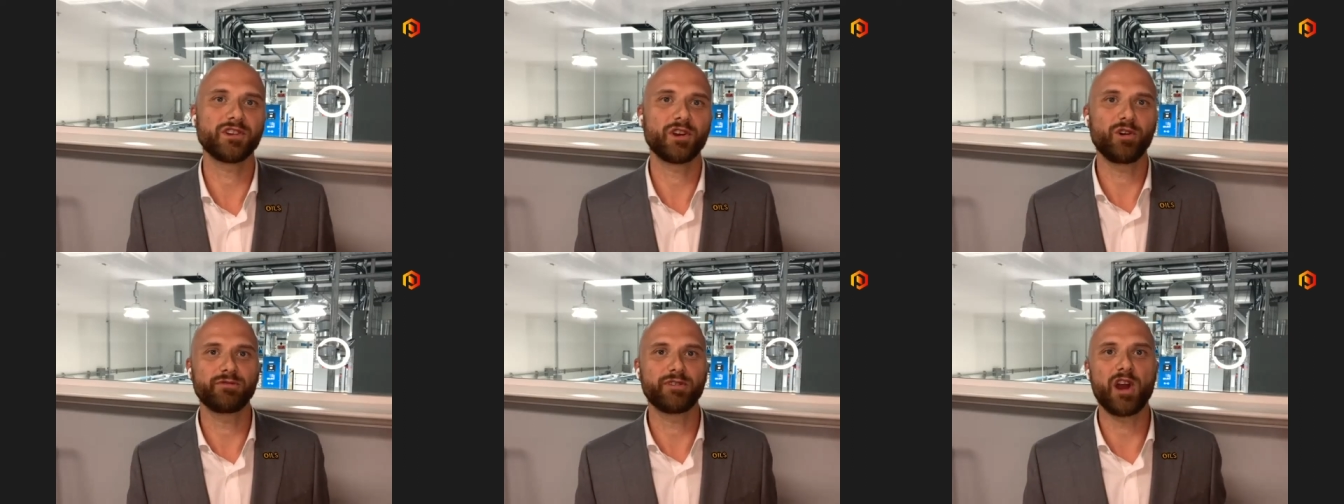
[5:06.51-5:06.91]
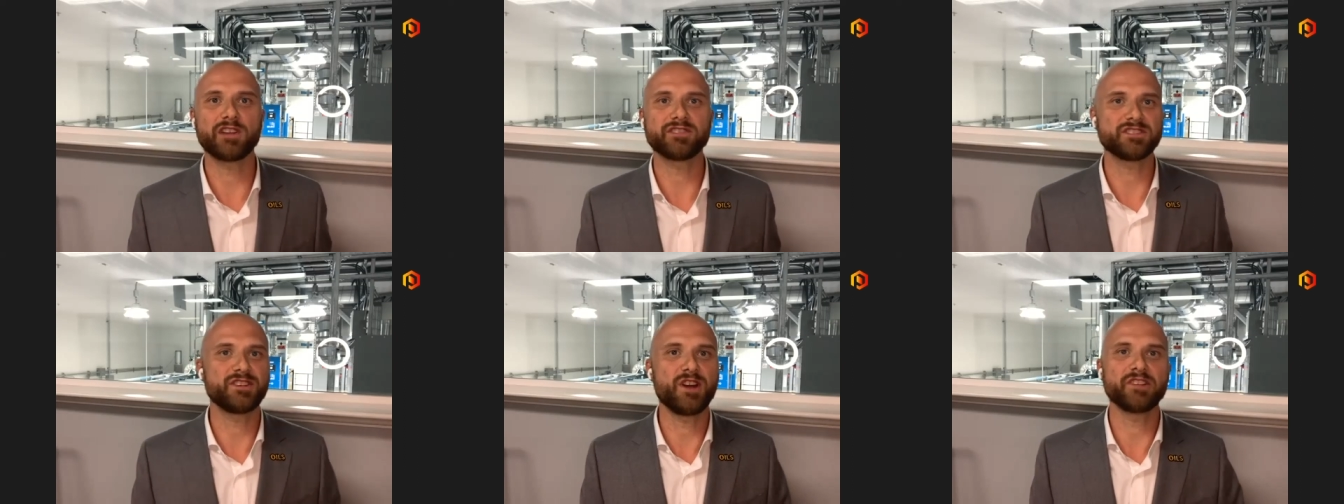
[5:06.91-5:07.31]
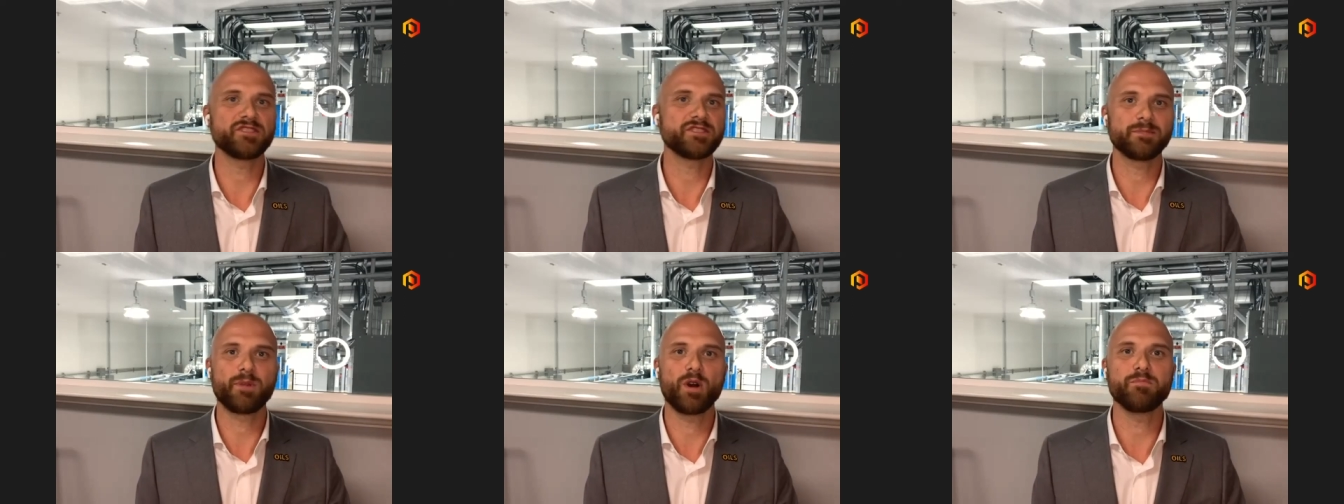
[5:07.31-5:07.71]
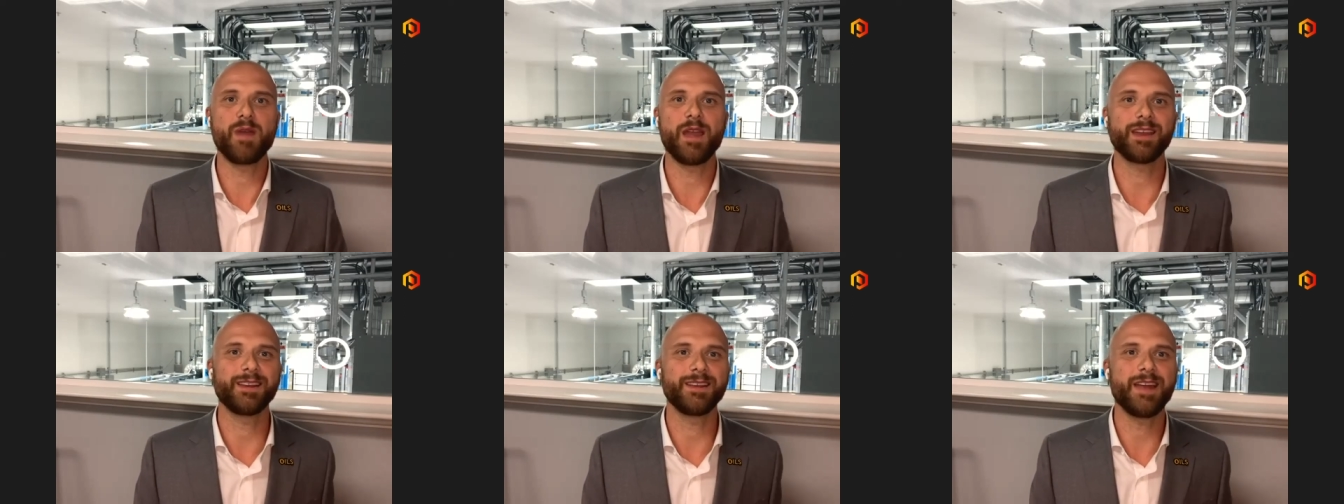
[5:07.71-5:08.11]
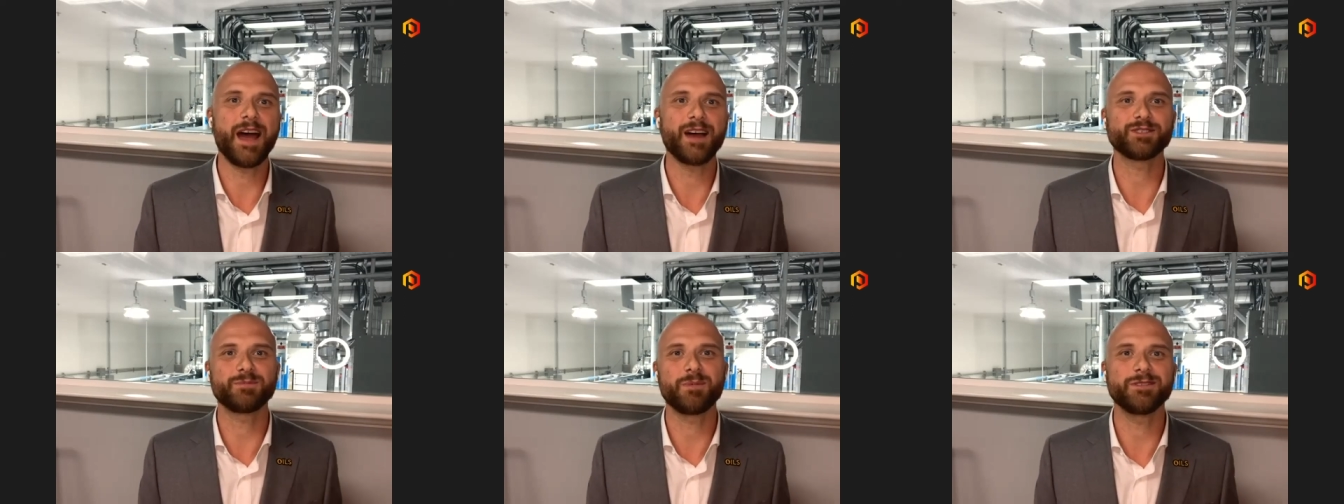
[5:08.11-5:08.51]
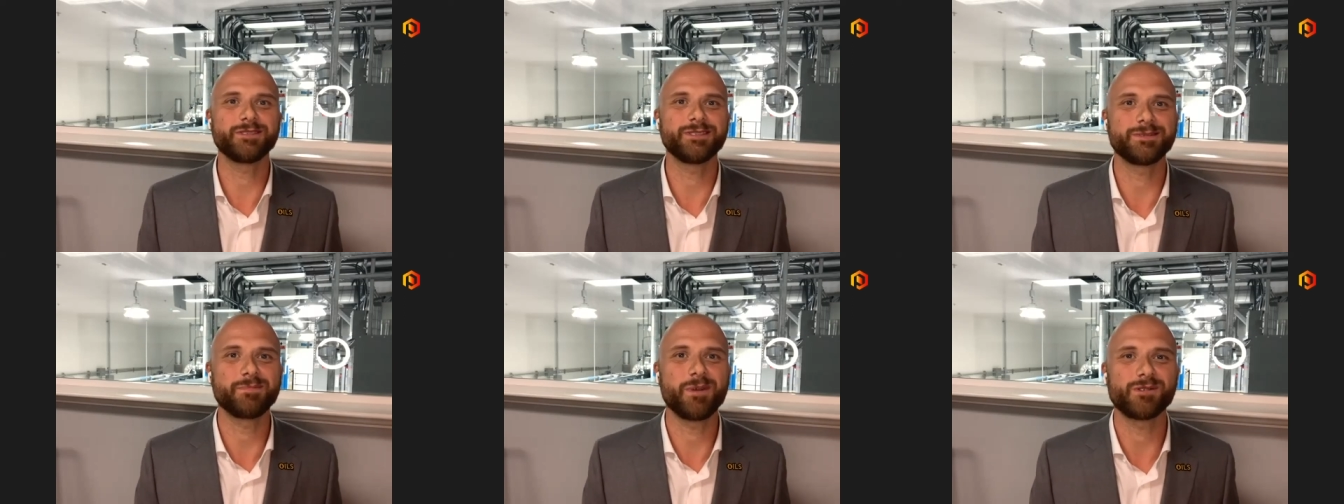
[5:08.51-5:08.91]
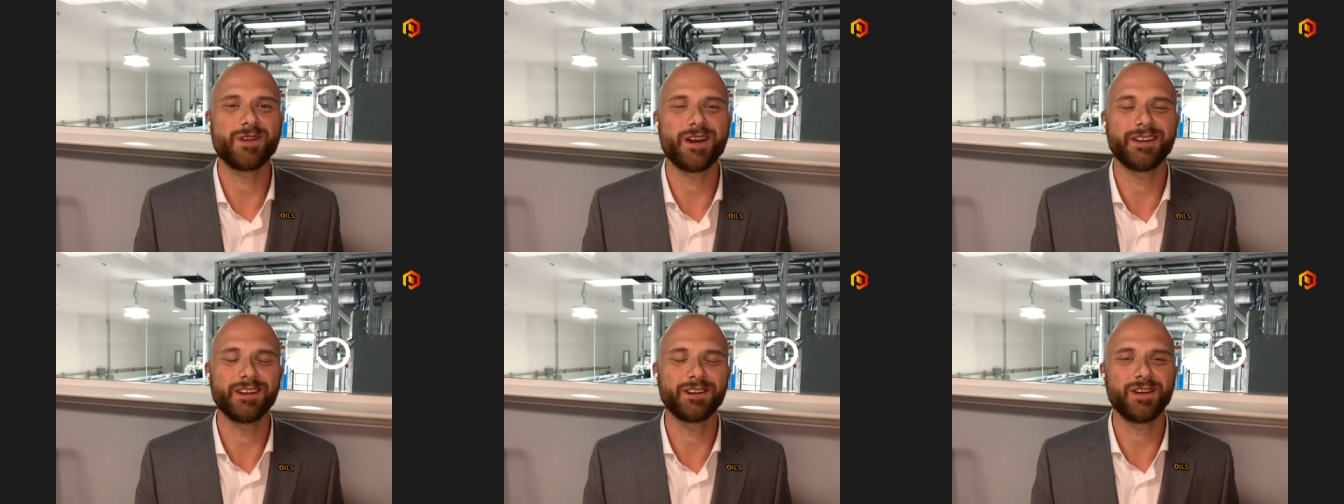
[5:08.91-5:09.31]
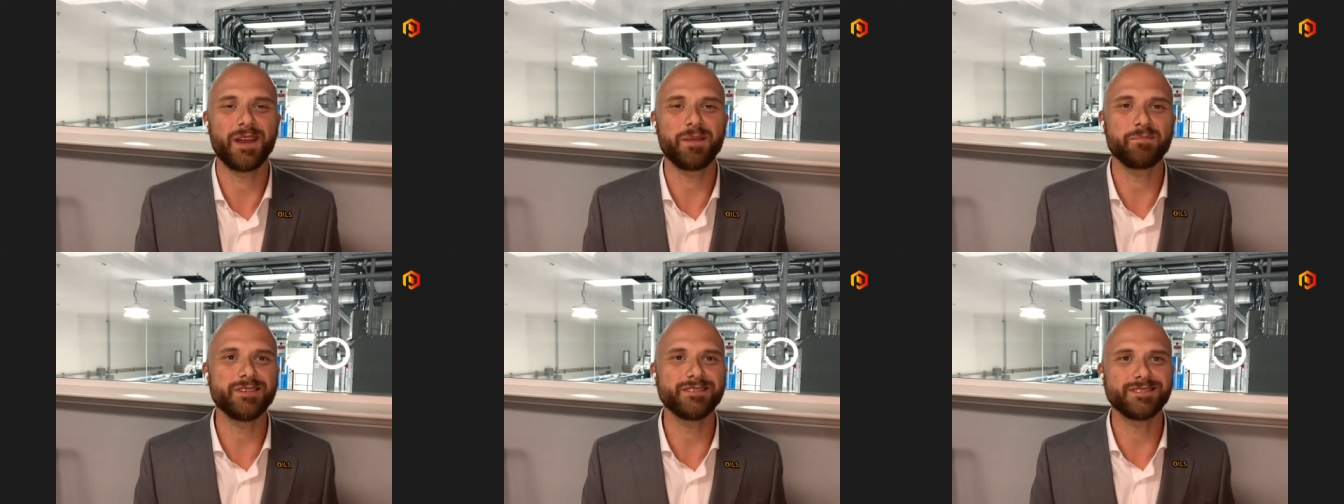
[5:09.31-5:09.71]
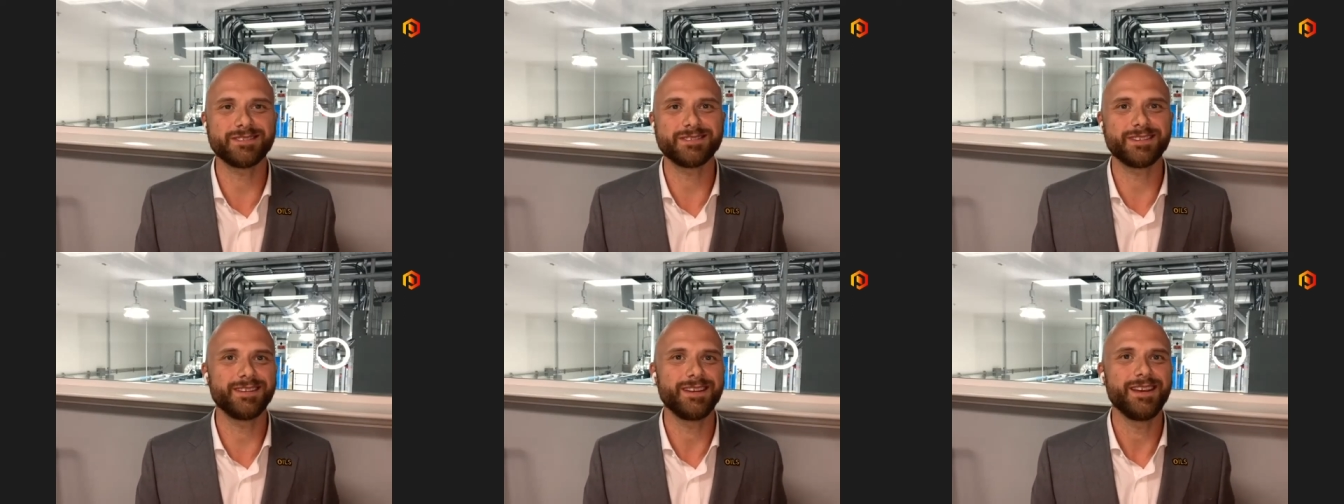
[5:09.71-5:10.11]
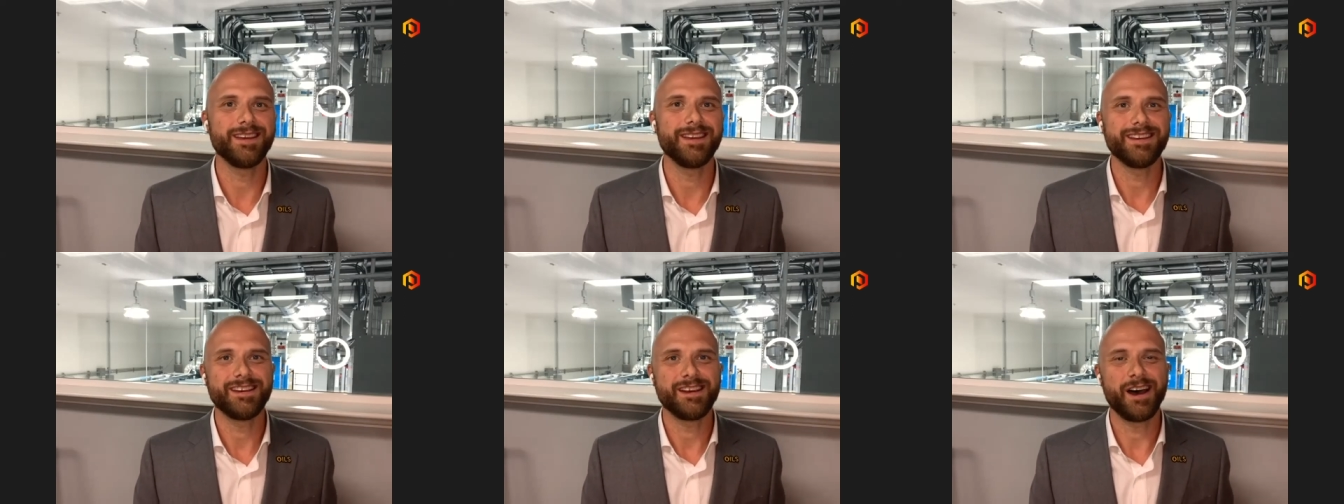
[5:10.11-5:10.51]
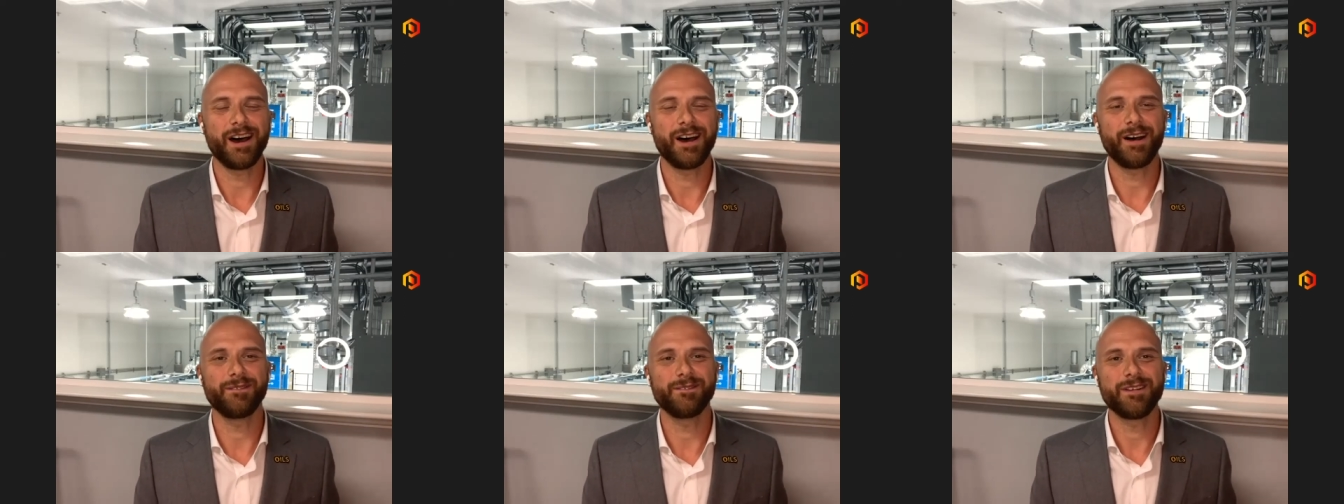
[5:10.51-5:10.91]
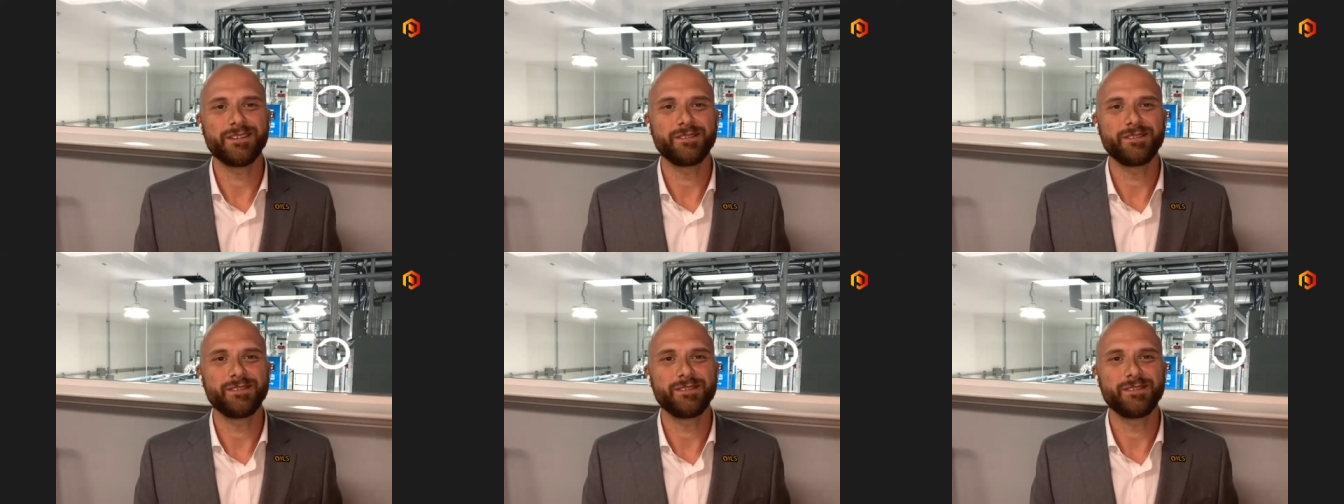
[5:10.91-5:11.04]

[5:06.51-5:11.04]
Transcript: ago for us it's not just about making announcements it's about running a great business and uh,